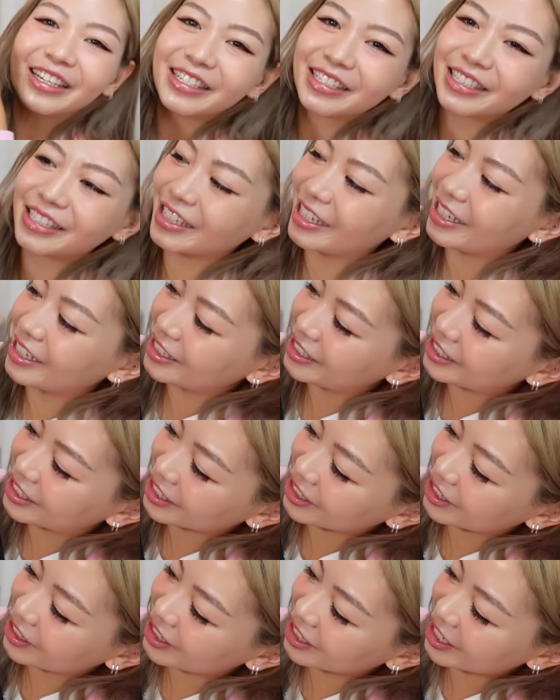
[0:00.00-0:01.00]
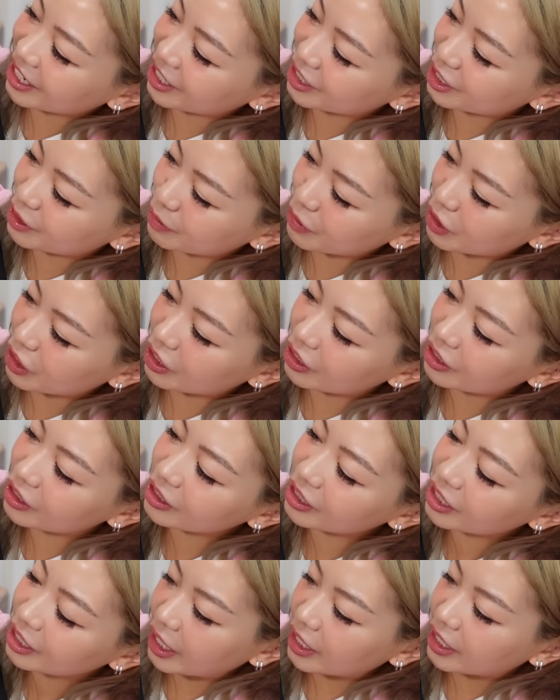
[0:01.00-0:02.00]
it says, go to catch 'em
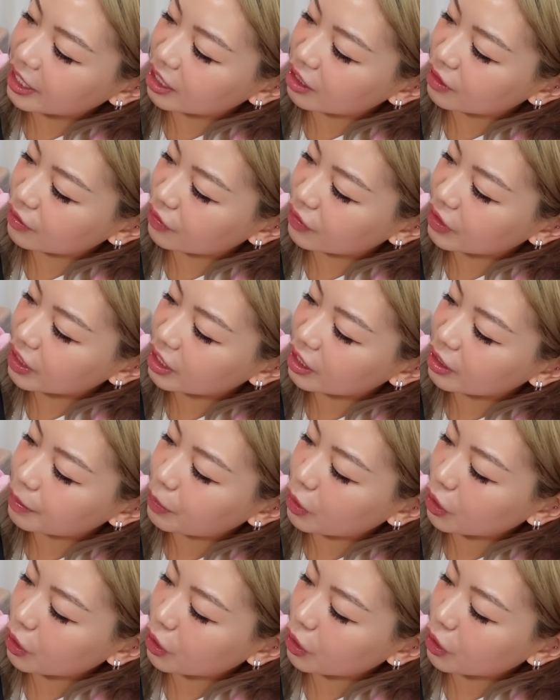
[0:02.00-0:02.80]
all, ADLV